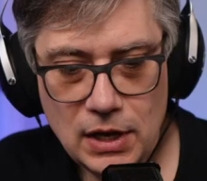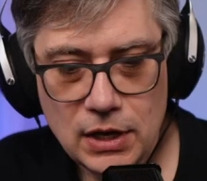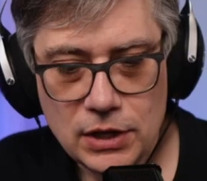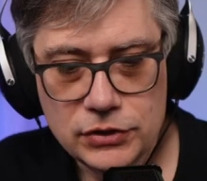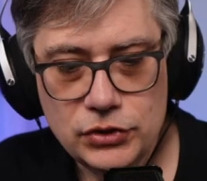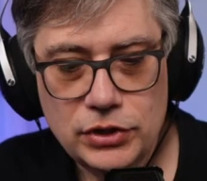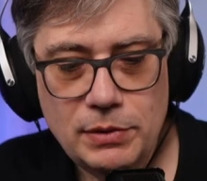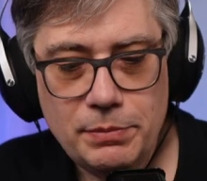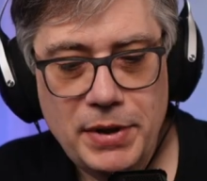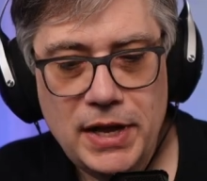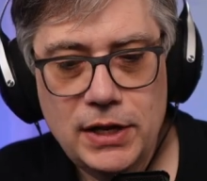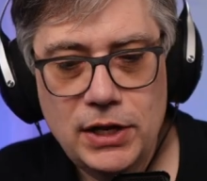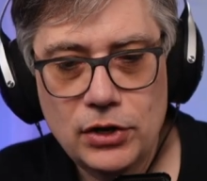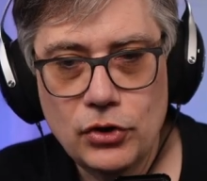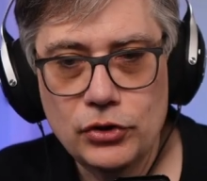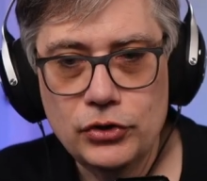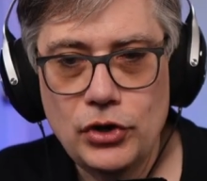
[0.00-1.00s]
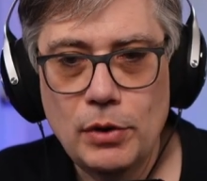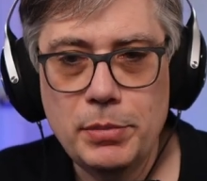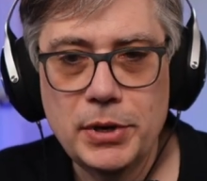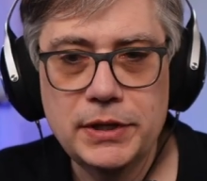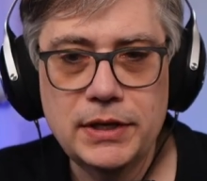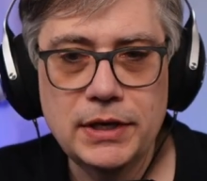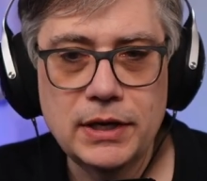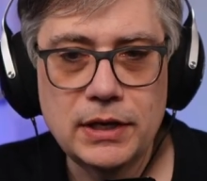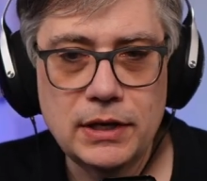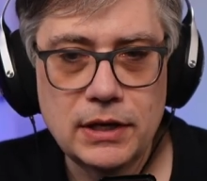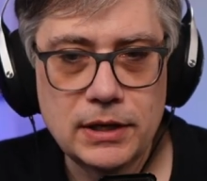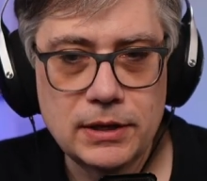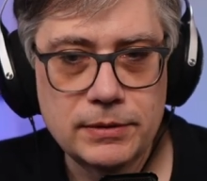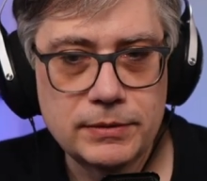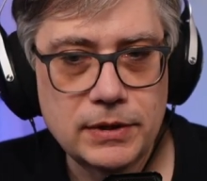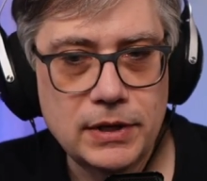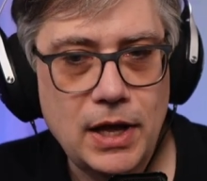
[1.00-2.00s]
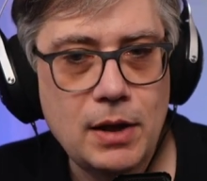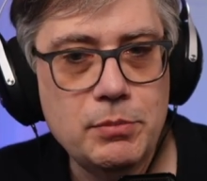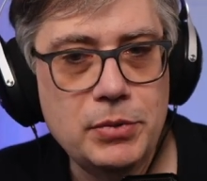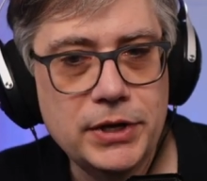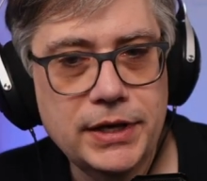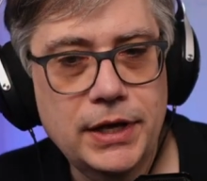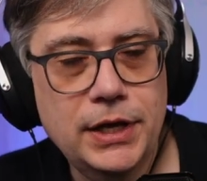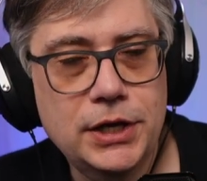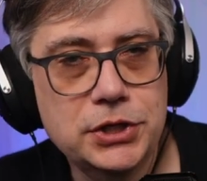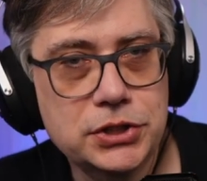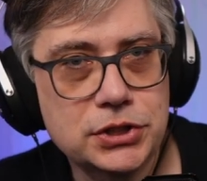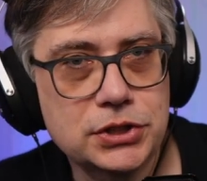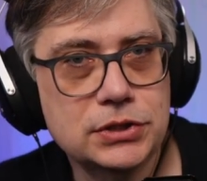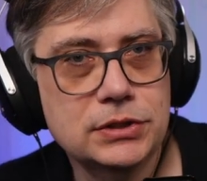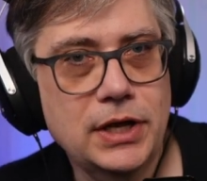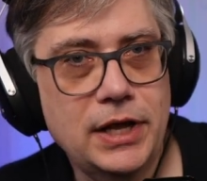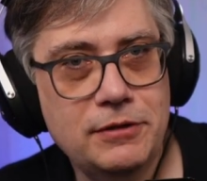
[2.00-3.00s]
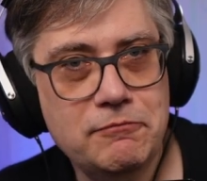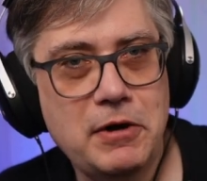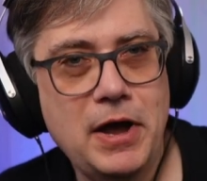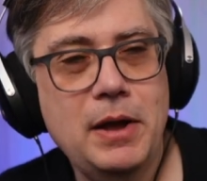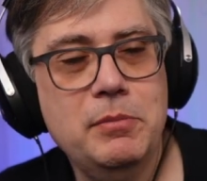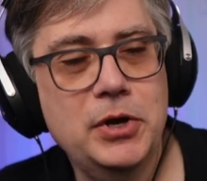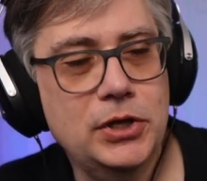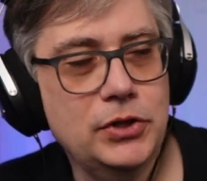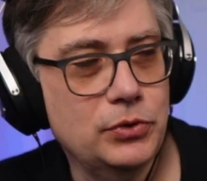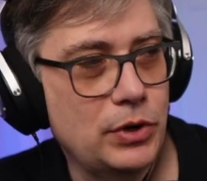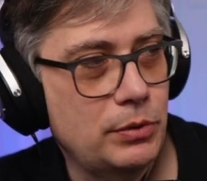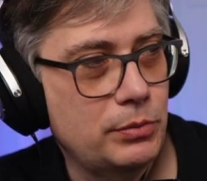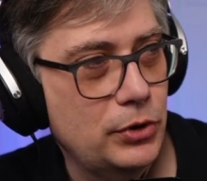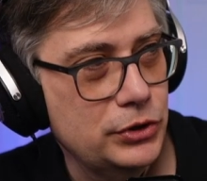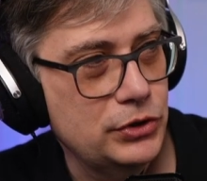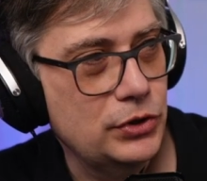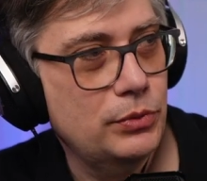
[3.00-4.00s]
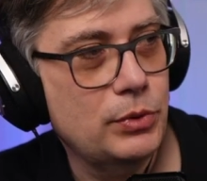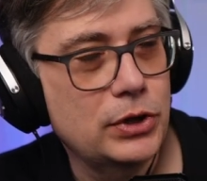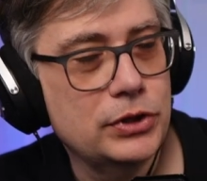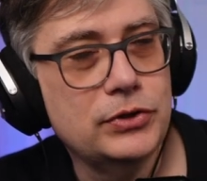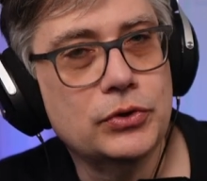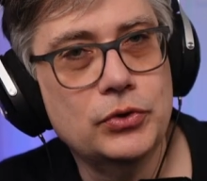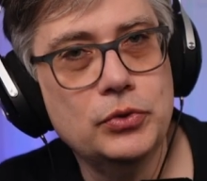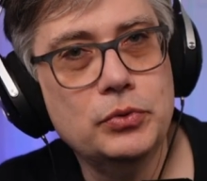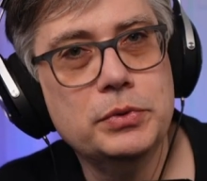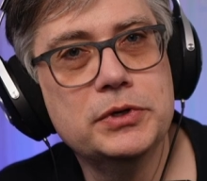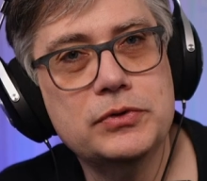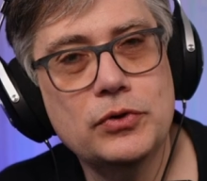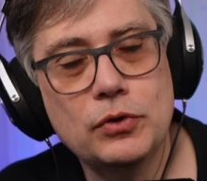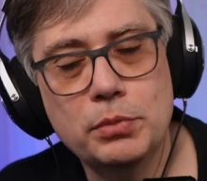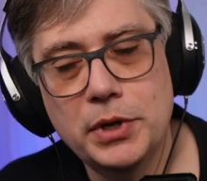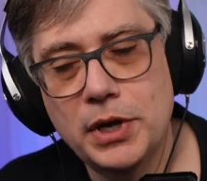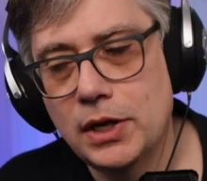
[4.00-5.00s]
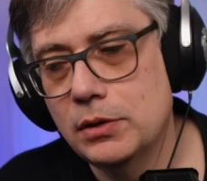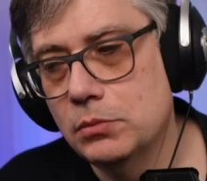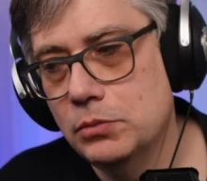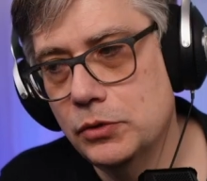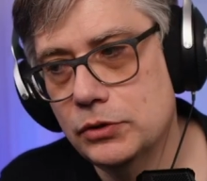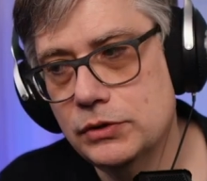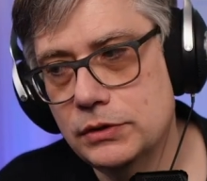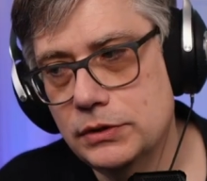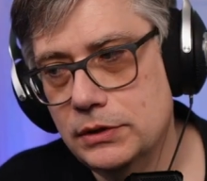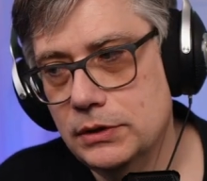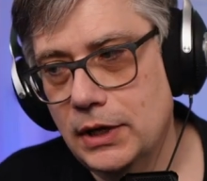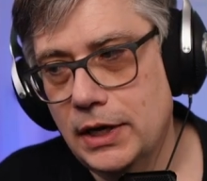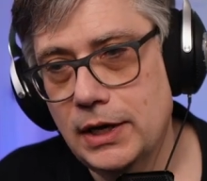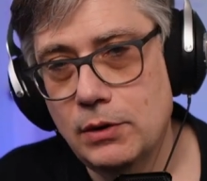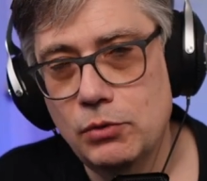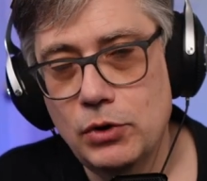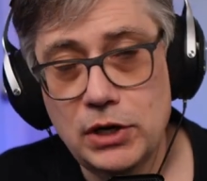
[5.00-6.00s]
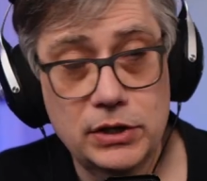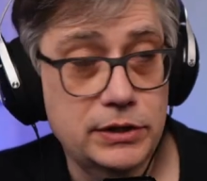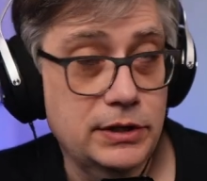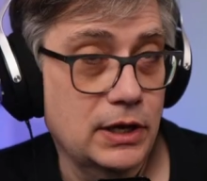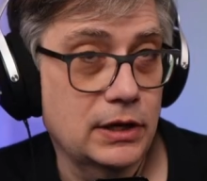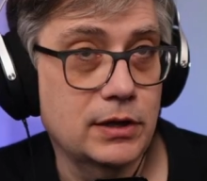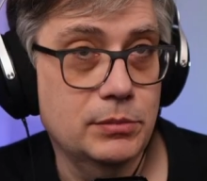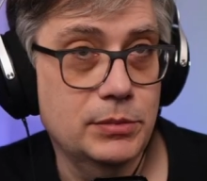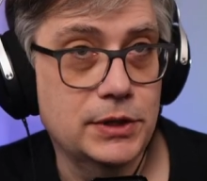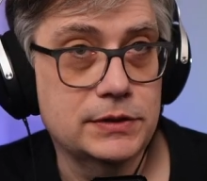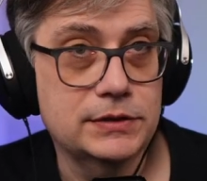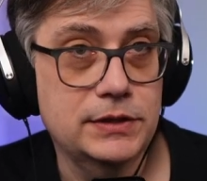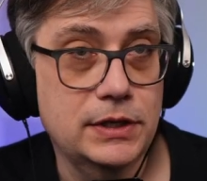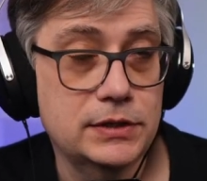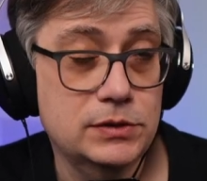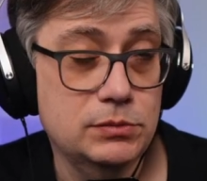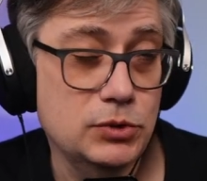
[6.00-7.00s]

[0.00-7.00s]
So depending on your particular application environment or what you want to do with Dolby Atmos, uh, one or the other makes sense.